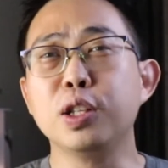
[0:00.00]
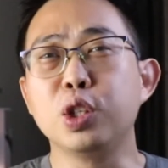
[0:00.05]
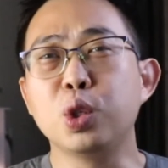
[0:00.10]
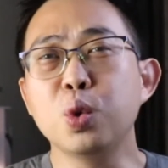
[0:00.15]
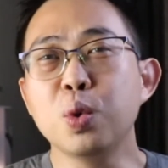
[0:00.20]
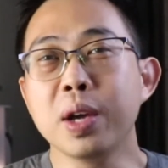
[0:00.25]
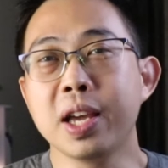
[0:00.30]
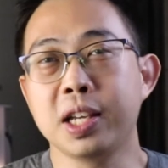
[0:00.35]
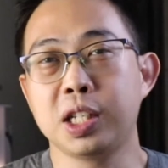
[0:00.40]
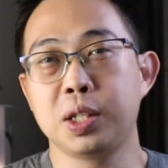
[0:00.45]

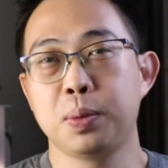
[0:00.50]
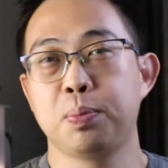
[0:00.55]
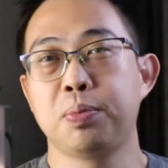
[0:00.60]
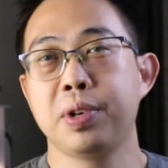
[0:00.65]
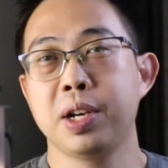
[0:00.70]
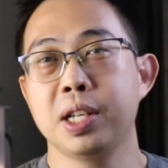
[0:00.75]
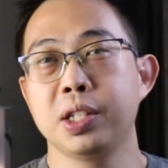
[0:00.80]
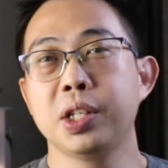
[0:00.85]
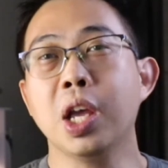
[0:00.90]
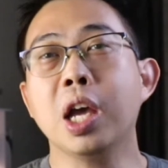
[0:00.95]
do
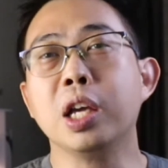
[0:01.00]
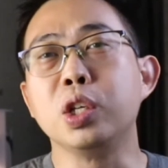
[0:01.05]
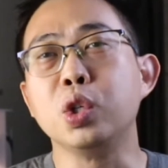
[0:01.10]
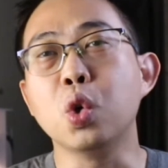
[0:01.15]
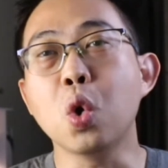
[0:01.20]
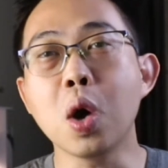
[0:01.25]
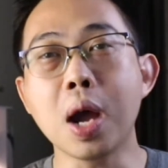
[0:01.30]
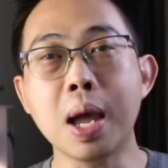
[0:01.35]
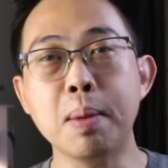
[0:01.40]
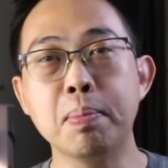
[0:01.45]
express
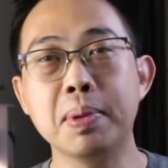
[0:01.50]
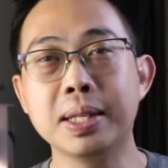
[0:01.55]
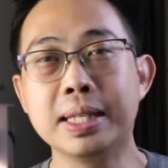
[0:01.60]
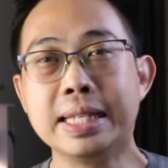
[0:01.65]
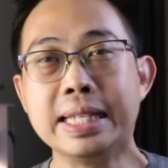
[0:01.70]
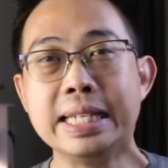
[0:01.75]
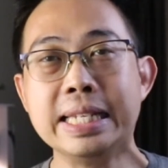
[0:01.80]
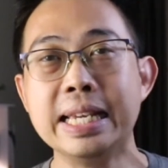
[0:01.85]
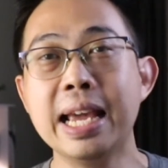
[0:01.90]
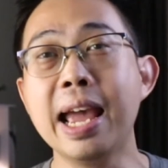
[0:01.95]
your
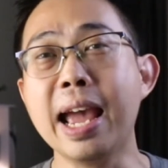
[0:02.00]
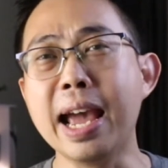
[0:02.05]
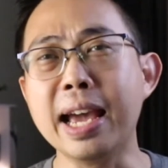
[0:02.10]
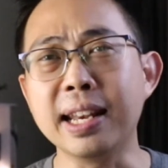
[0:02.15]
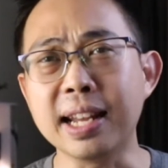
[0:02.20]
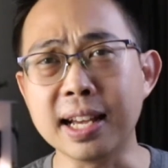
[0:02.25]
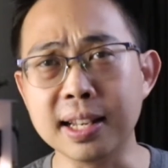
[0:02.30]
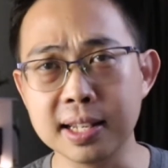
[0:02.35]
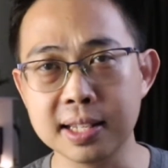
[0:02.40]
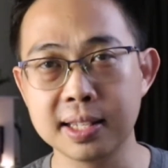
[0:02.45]
empathy and
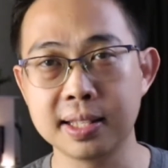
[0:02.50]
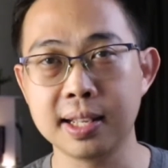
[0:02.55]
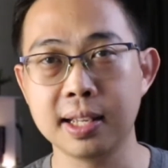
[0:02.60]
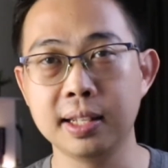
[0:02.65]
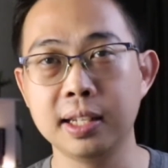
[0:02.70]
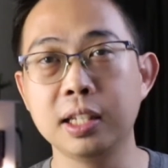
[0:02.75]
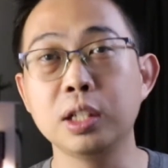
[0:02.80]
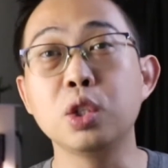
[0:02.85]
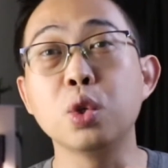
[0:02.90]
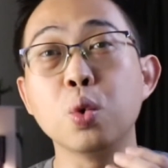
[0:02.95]

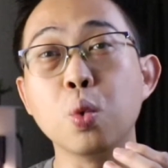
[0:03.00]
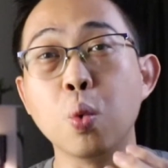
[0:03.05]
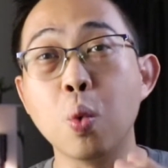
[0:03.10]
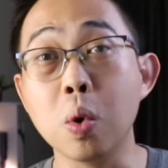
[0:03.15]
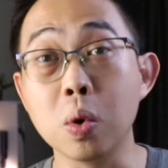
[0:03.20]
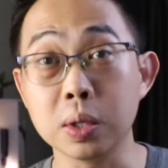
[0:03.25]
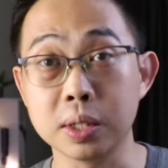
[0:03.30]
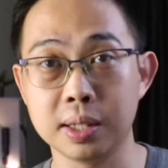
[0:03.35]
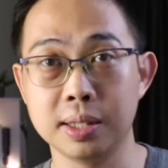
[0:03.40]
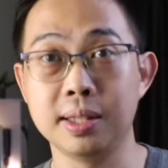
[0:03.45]
understanding
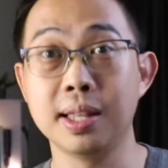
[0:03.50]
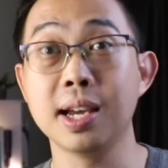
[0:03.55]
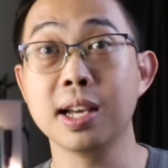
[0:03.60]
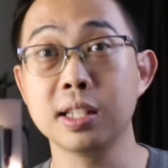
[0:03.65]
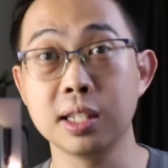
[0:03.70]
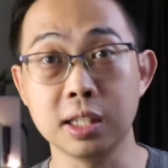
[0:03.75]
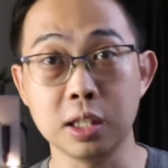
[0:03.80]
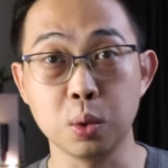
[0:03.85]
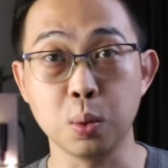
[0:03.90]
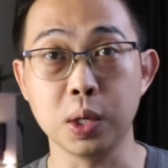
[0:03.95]
towards their
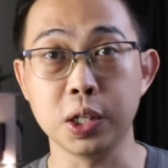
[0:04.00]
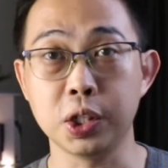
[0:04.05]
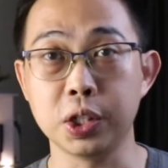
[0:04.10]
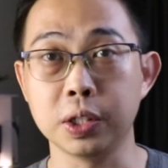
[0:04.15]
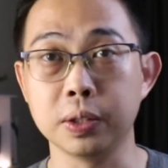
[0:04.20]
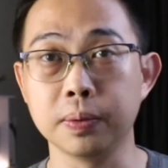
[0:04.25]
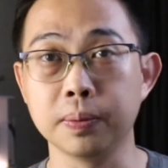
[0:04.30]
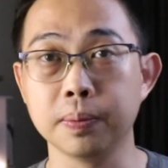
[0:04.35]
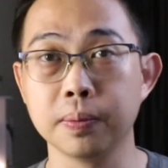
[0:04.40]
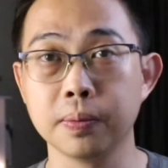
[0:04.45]

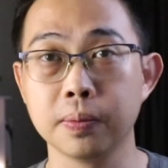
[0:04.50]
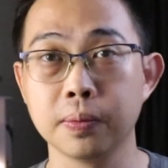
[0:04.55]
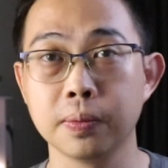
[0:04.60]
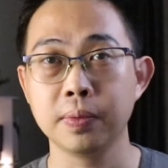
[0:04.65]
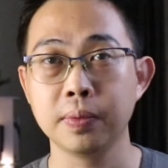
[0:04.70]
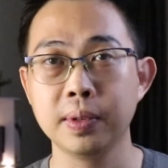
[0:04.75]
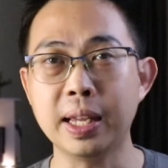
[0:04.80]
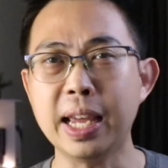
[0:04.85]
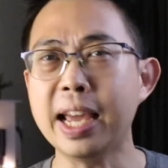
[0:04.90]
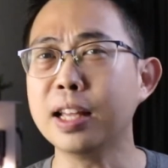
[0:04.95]
situation,
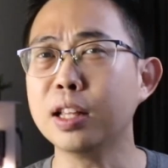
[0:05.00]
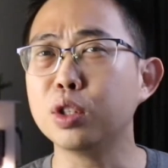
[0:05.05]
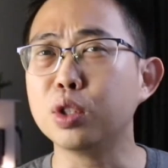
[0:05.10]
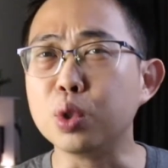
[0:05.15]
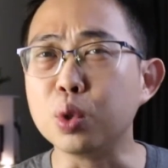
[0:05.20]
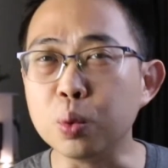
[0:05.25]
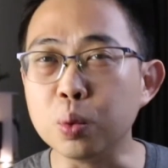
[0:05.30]
and do